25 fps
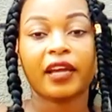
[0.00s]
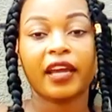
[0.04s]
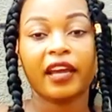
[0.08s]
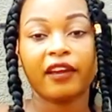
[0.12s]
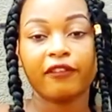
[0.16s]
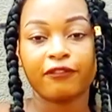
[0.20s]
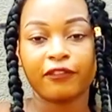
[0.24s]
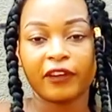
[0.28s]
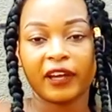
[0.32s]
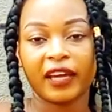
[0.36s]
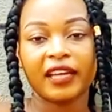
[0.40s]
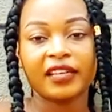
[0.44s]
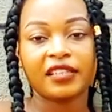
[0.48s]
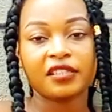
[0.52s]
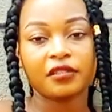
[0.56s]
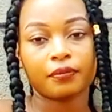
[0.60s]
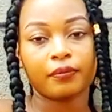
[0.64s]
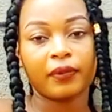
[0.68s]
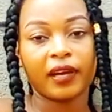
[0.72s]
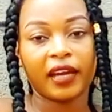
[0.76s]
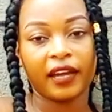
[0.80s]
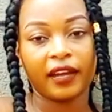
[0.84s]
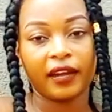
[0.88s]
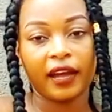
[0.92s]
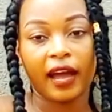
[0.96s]
it
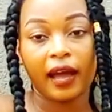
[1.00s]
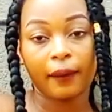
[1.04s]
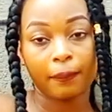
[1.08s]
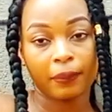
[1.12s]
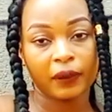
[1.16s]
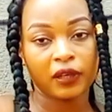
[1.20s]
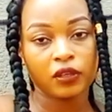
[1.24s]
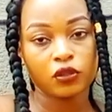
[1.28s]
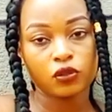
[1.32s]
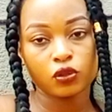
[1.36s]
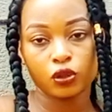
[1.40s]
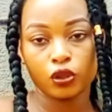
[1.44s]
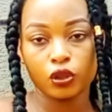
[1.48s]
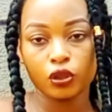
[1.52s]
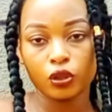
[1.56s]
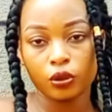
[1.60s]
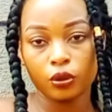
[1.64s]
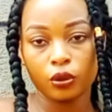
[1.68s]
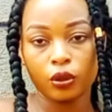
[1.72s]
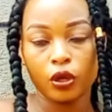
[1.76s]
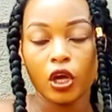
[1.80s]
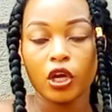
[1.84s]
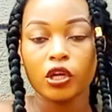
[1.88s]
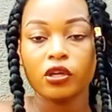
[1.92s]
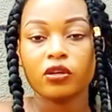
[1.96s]
may happen to you,